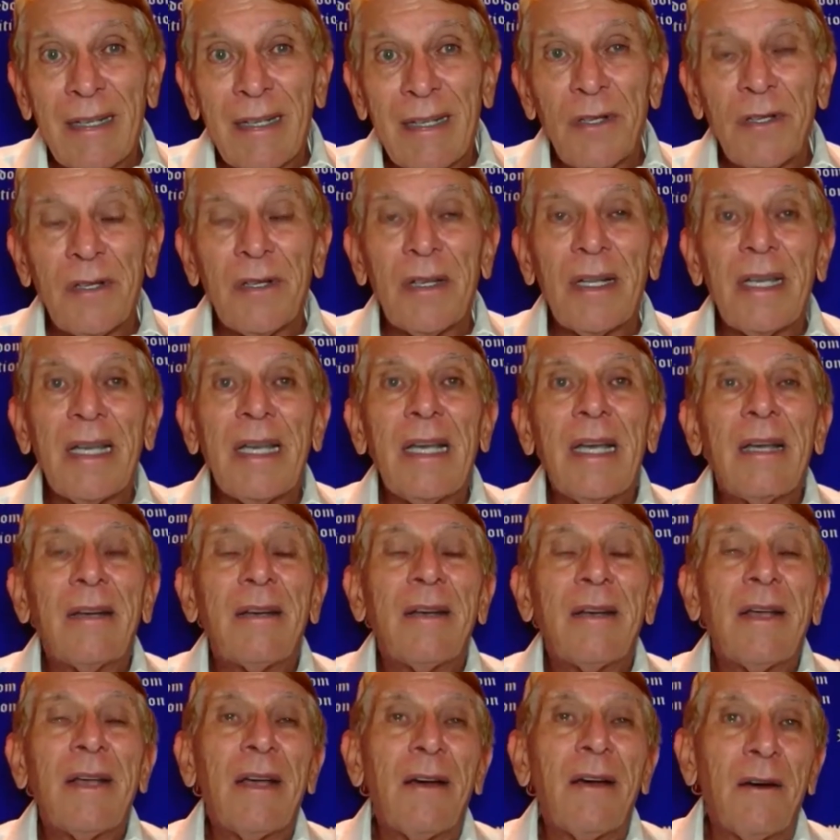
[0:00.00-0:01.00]
diligently
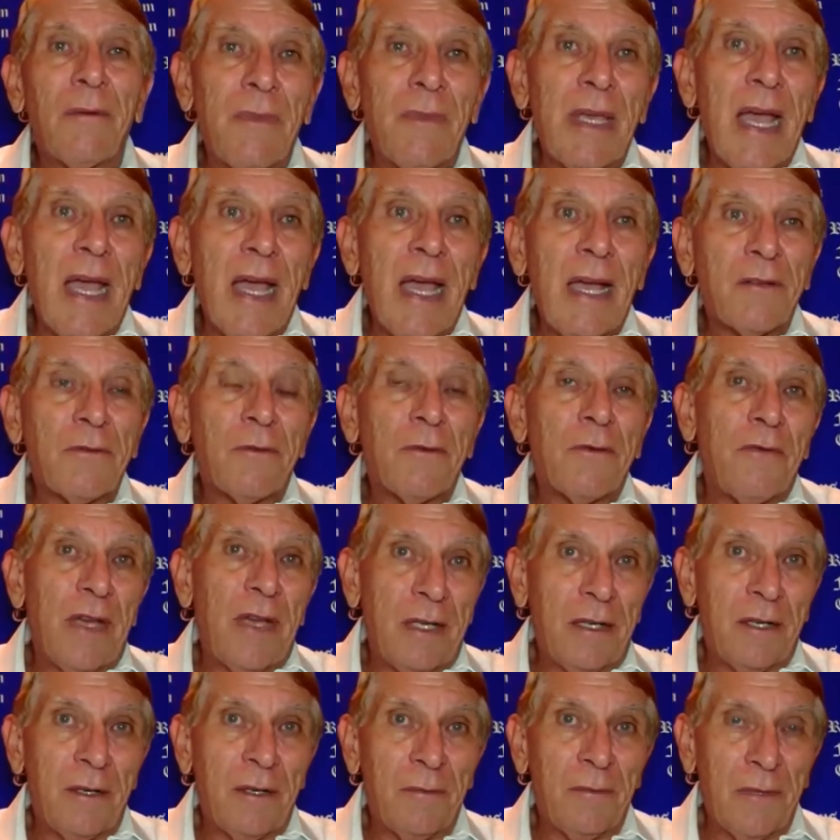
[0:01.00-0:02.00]
to help the
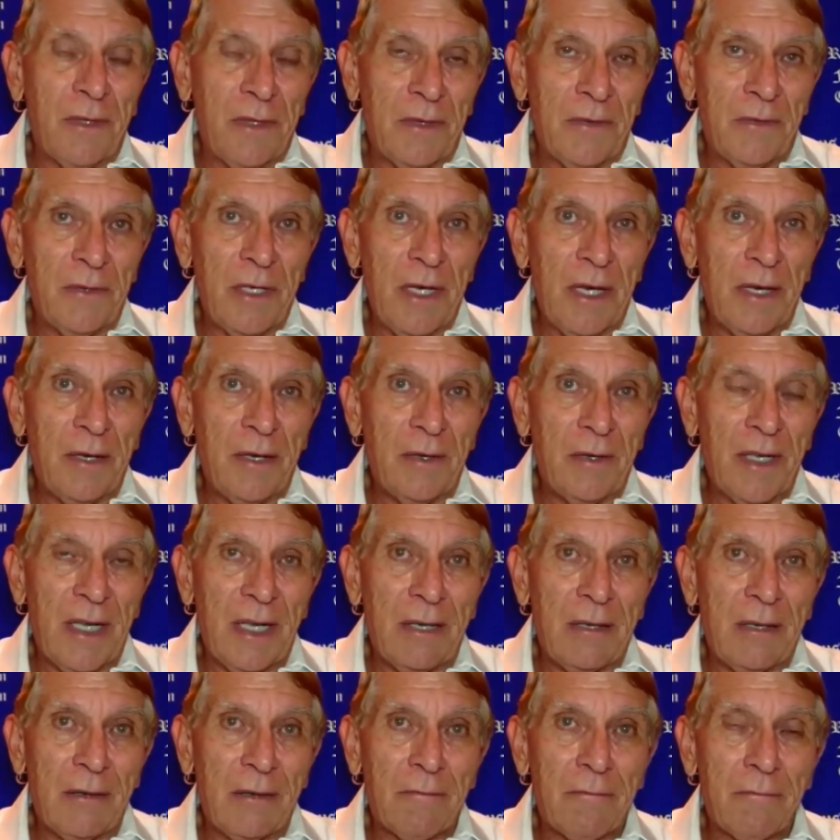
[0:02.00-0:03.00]
actual victims of
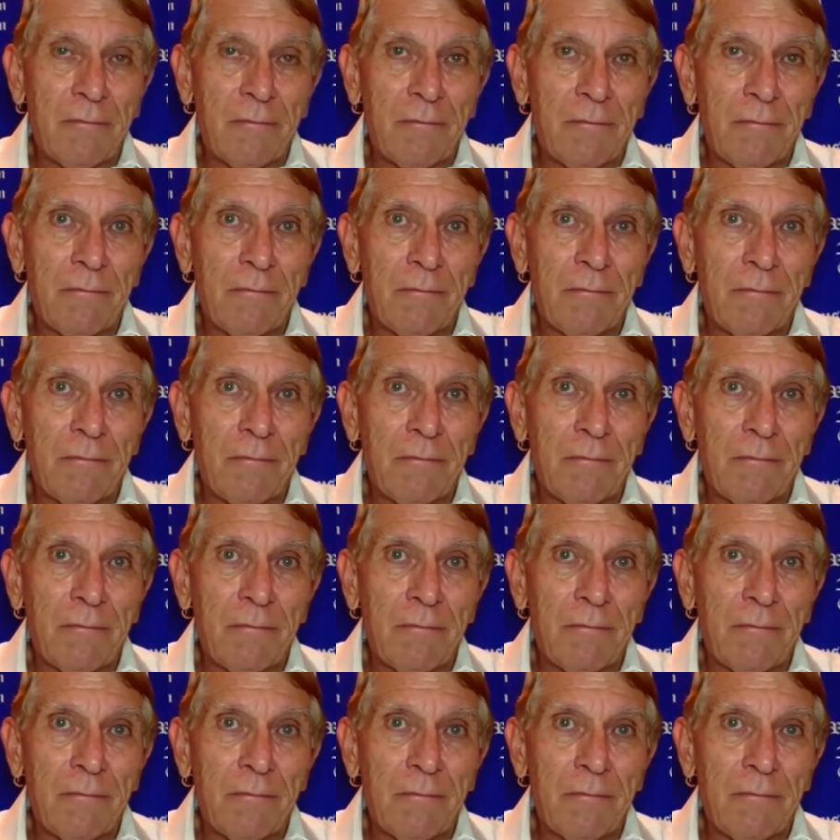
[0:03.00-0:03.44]
genocide.